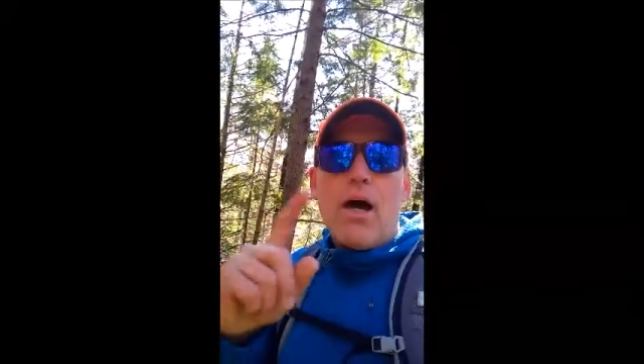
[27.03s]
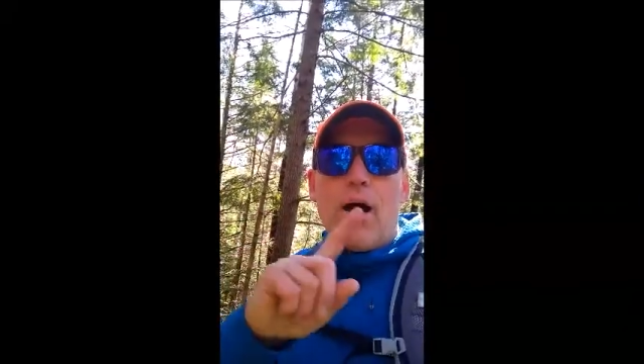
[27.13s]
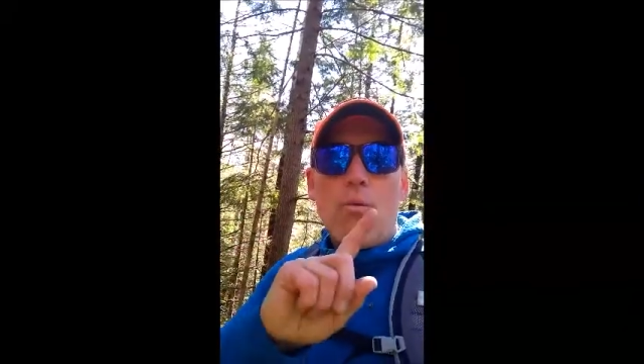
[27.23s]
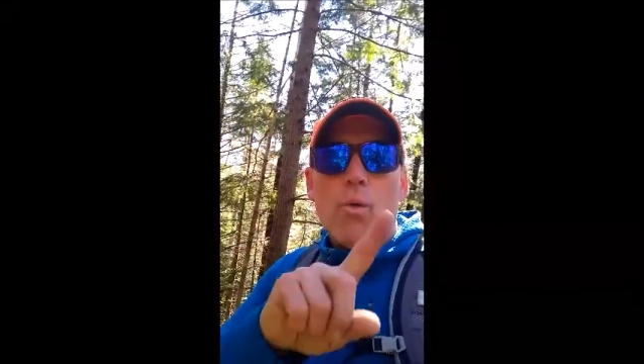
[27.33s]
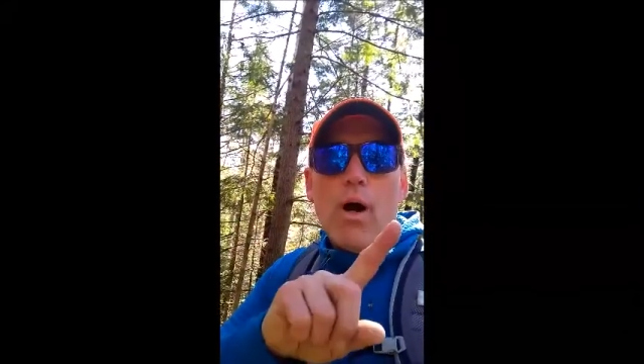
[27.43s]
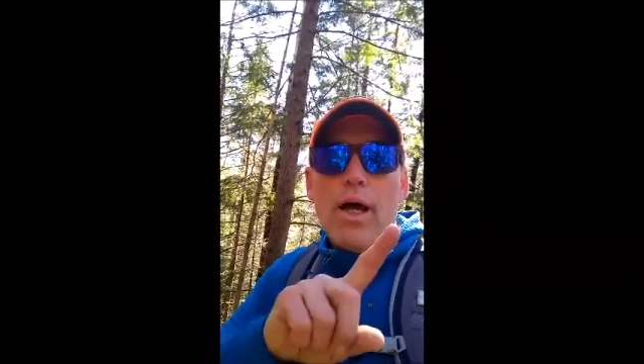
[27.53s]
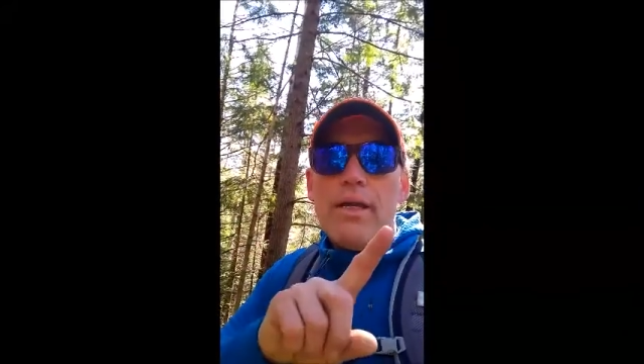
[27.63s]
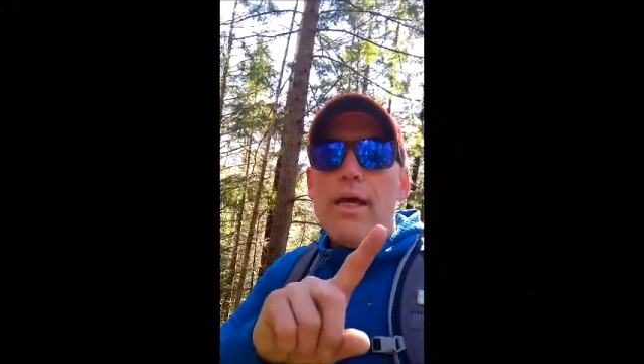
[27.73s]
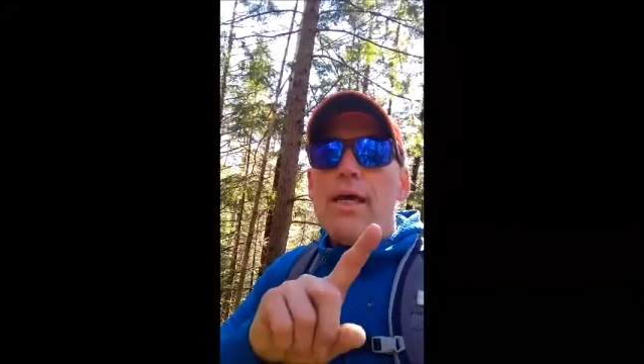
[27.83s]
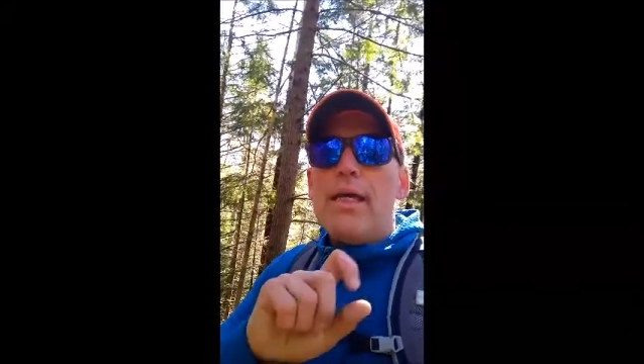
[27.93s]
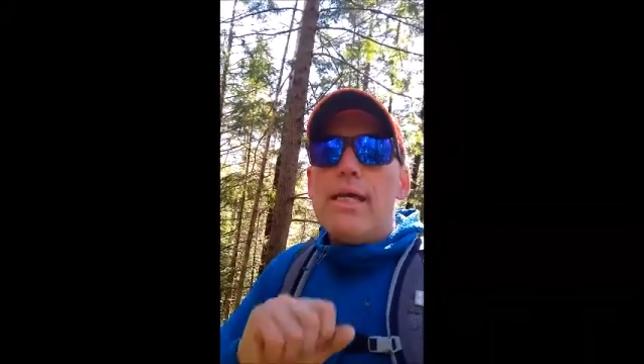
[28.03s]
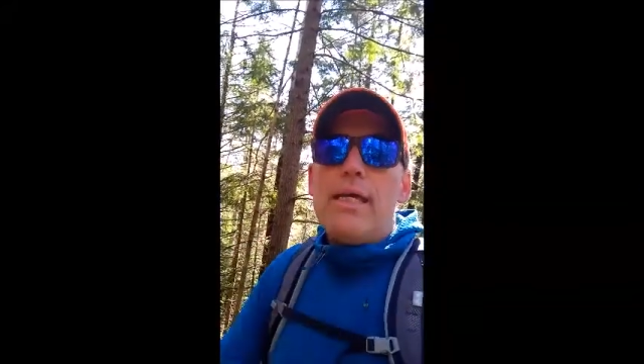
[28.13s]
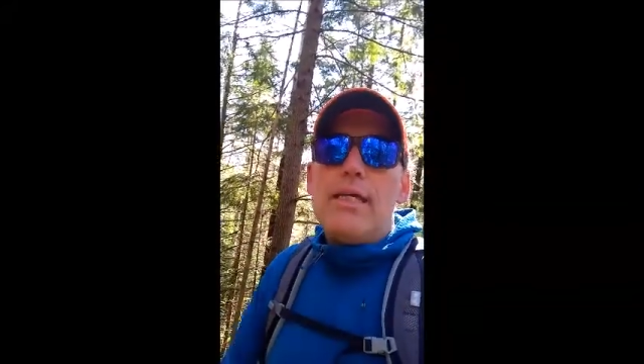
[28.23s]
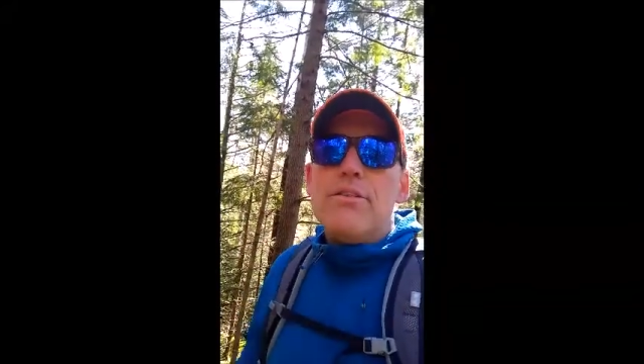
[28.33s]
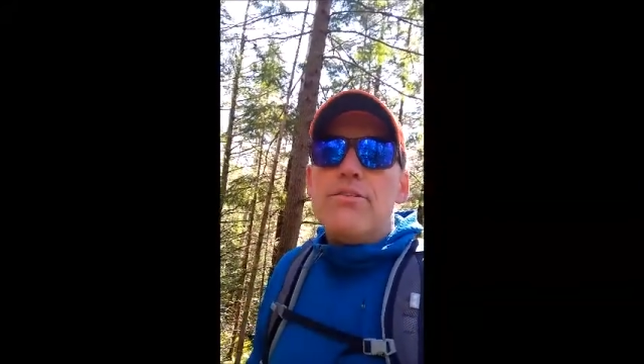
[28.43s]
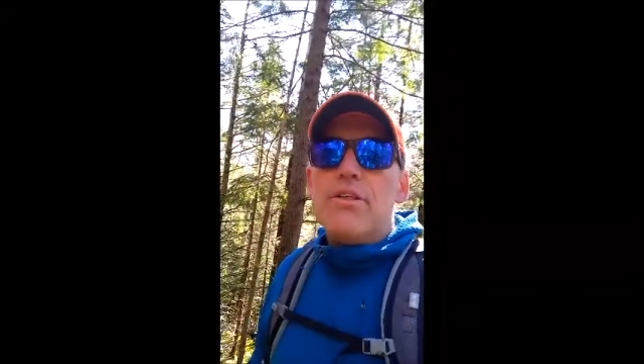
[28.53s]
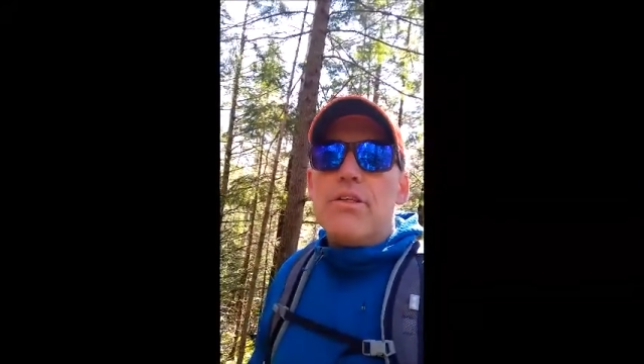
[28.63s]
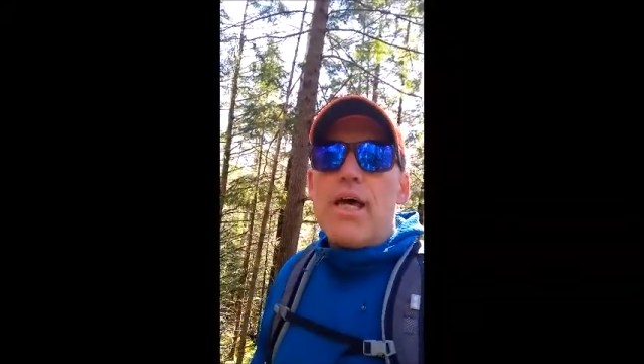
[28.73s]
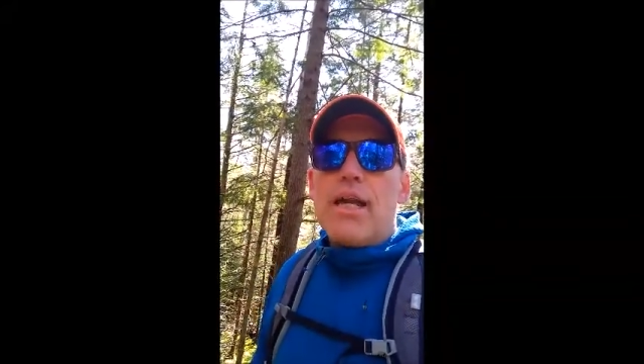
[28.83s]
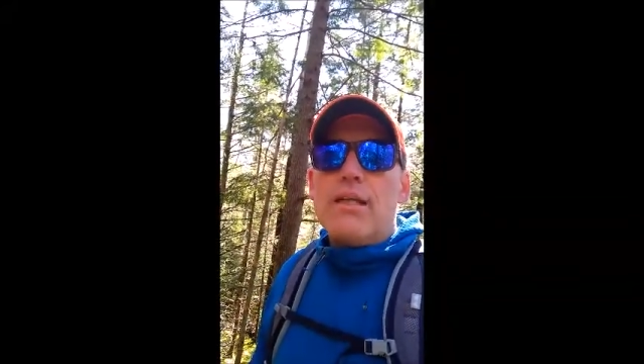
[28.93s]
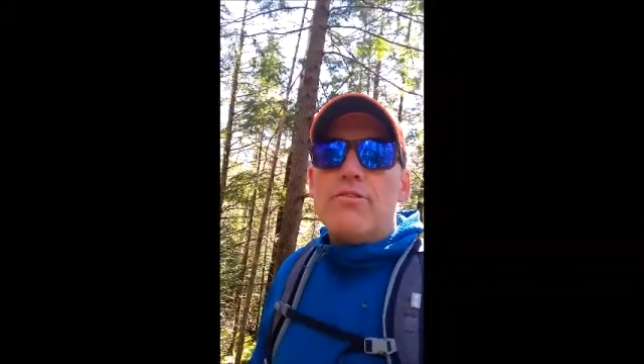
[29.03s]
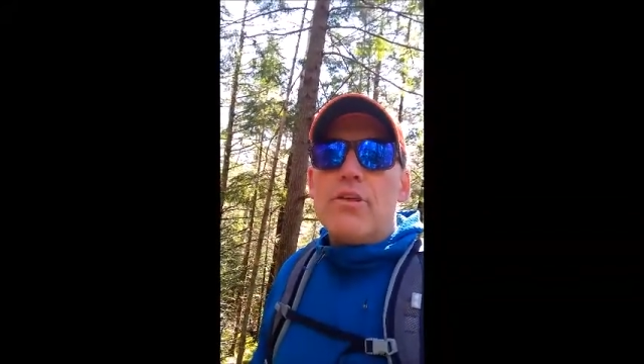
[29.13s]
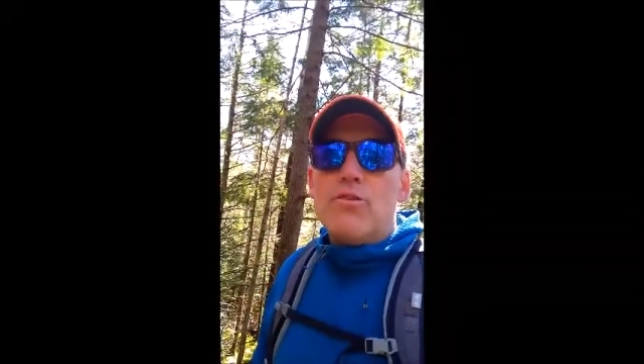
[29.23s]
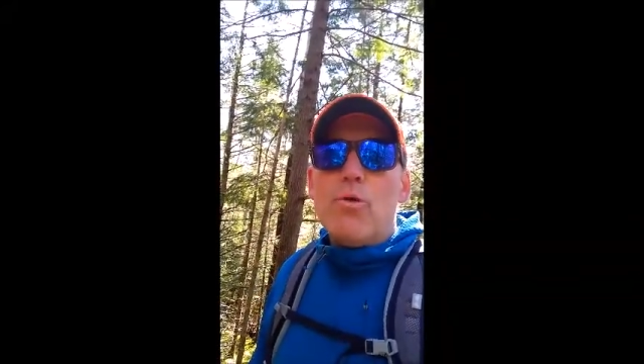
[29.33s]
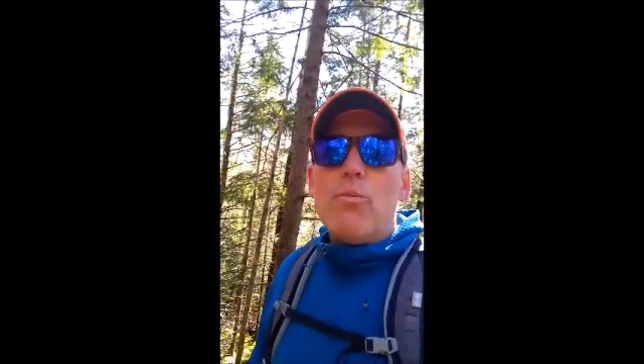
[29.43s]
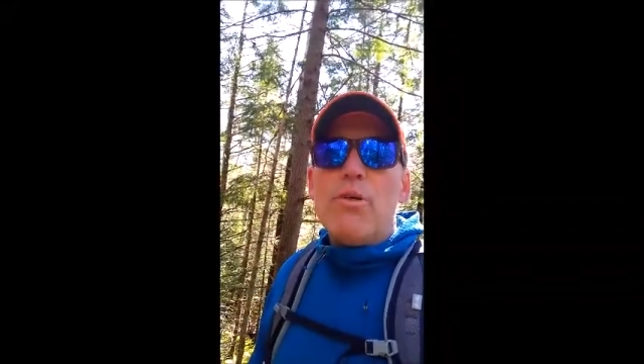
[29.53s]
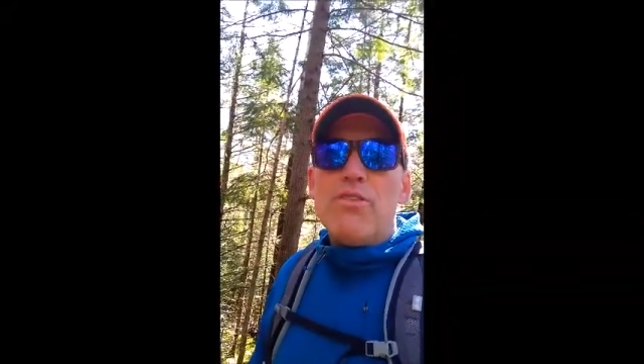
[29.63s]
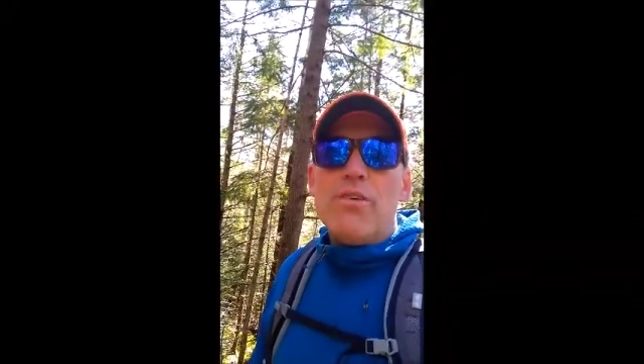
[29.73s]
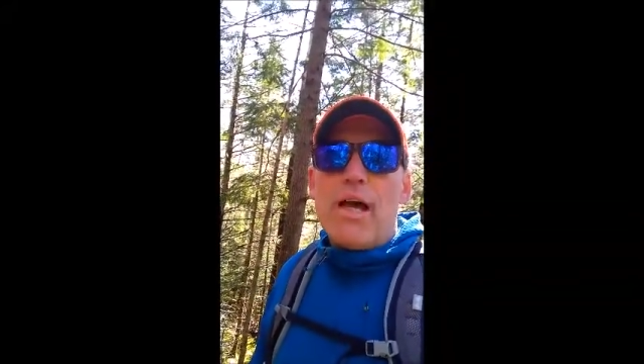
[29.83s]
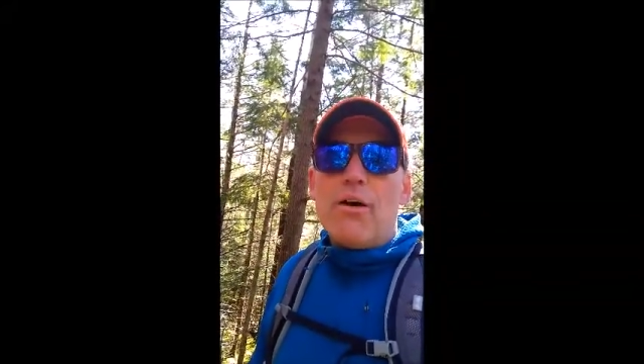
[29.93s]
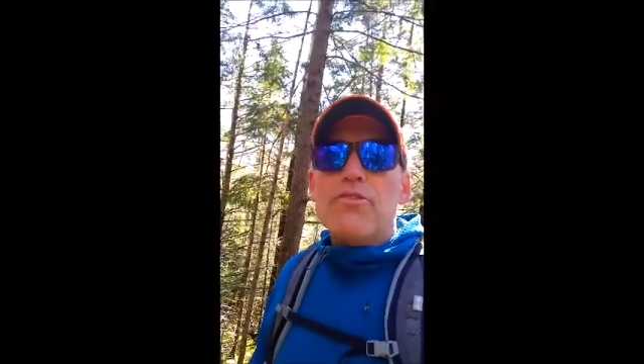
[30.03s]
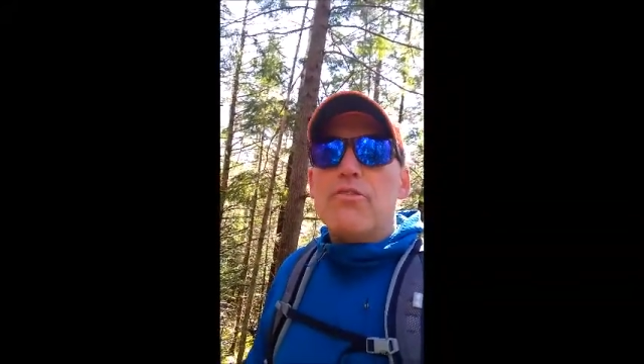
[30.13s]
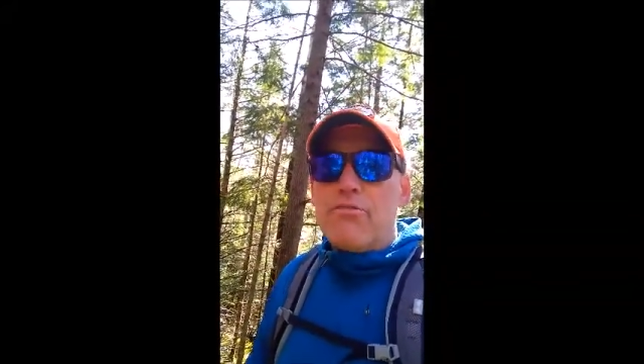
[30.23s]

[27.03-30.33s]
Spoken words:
One is that it's two OPCVLs,